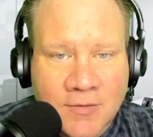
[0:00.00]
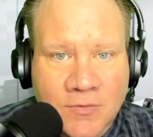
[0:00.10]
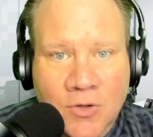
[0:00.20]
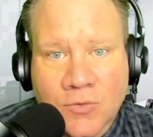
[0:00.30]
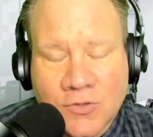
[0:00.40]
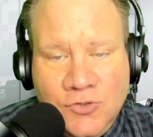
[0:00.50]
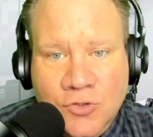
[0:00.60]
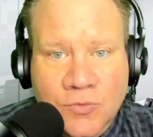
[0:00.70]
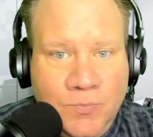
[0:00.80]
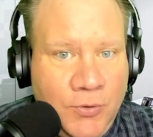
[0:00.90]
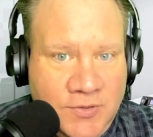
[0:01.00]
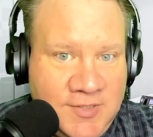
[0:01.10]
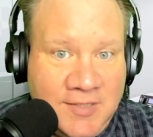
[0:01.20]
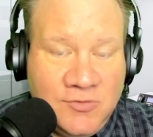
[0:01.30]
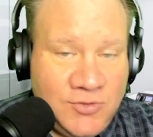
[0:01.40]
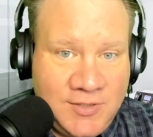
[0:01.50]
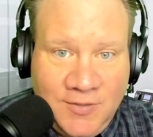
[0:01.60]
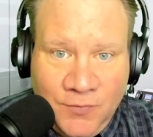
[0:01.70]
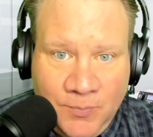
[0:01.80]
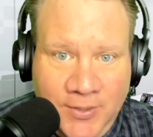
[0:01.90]
because you could put sensors in
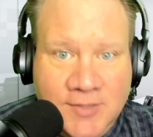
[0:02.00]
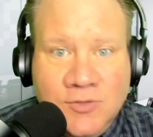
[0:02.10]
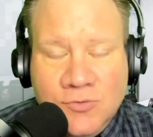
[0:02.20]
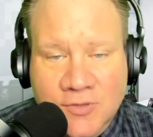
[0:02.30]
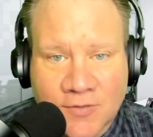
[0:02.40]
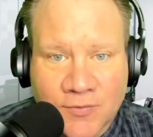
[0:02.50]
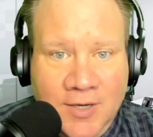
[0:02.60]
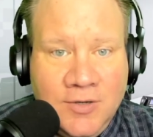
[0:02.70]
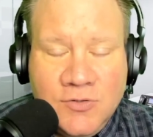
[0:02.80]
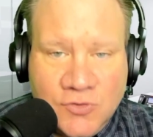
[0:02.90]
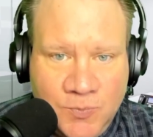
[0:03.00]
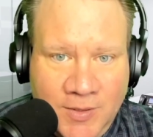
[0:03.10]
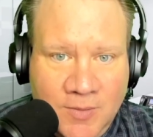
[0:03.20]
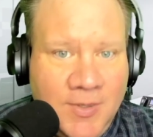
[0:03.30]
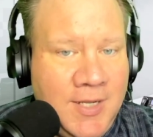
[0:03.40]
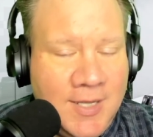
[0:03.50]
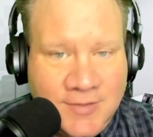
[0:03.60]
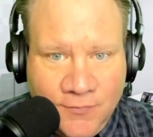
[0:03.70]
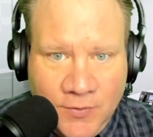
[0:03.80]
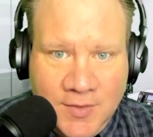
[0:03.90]
different places or in different areas or spend the money on
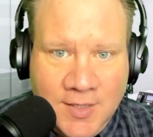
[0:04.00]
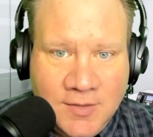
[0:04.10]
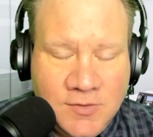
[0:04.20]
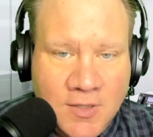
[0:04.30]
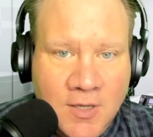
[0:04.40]
different things.